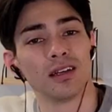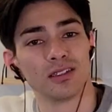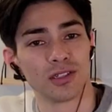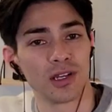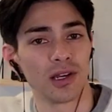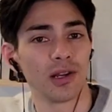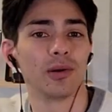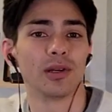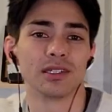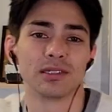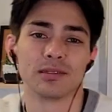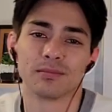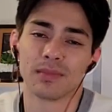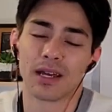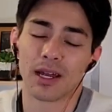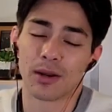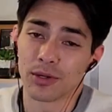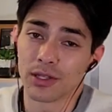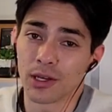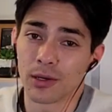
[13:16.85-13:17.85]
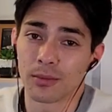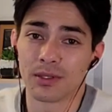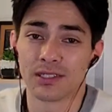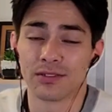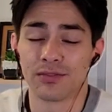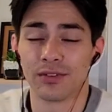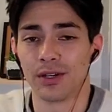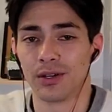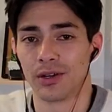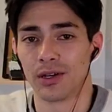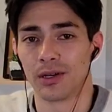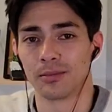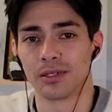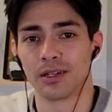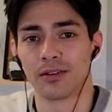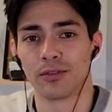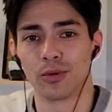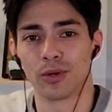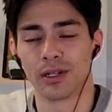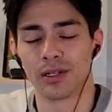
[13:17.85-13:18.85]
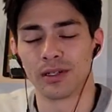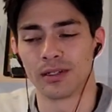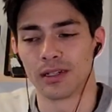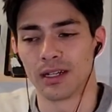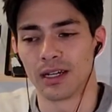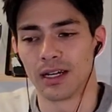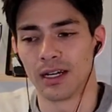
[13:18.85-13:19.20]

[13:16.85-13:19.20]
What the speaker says: So anyways, I really hope this video helped everyone.